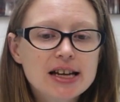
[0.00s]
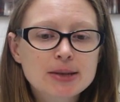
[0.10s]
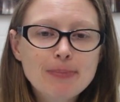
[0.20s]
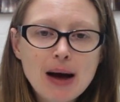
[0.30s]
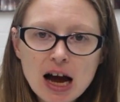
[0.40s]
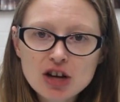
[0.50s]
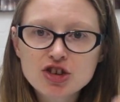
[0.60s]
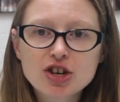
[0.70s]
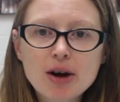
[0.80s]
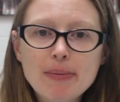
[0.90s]
is
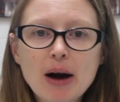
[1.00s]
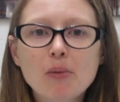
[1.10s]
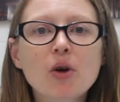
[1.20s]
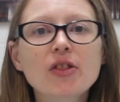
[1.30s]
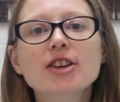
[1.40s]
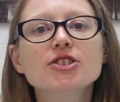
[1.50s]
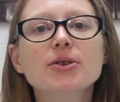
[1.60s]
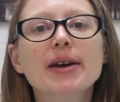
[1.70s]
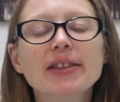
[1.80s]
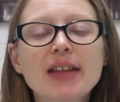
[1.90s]
passionate about what they're
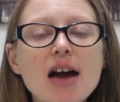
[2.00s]
doing,